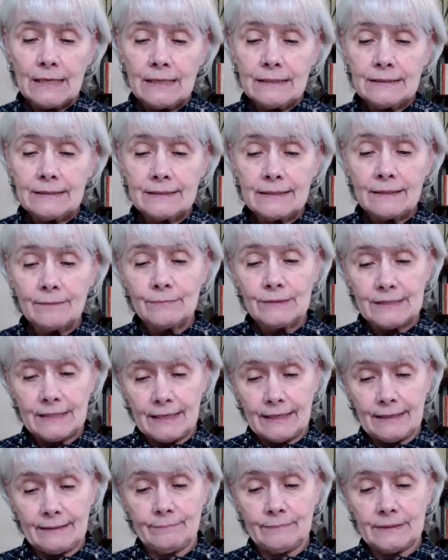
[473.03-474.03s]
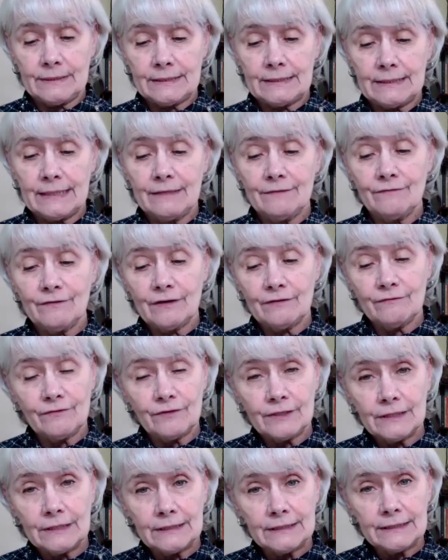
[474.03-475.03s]
Sometimes, if I
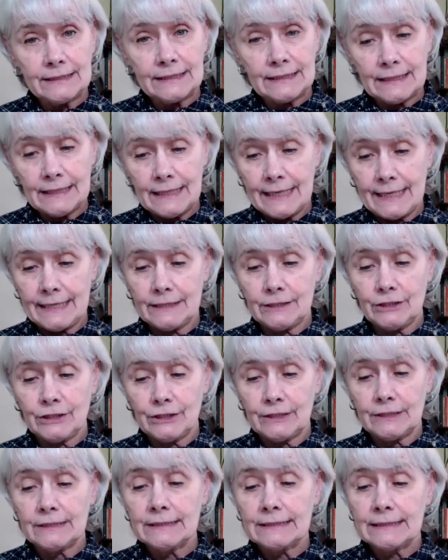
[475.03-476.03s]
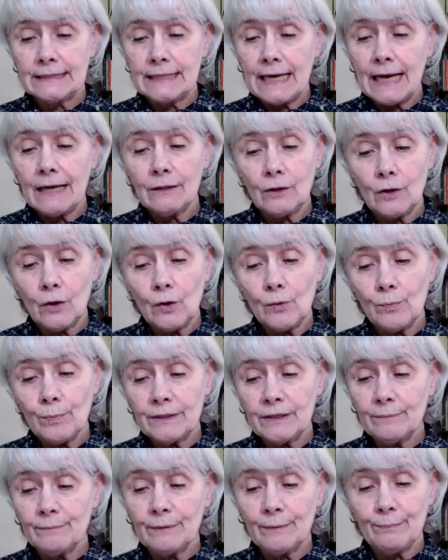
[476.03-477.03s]
feel a little anxious, I'll open
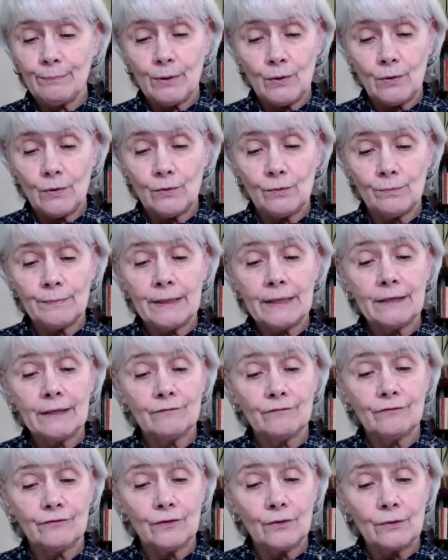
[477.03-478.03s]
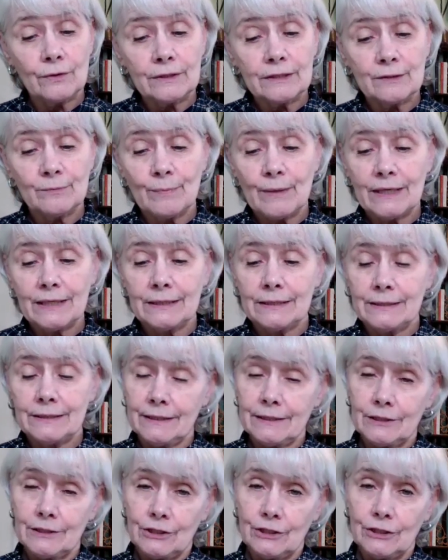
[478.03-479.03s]
up a poem and focus my
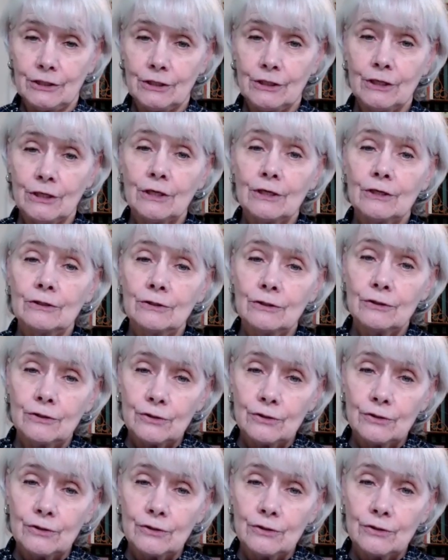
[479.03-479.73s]
attention to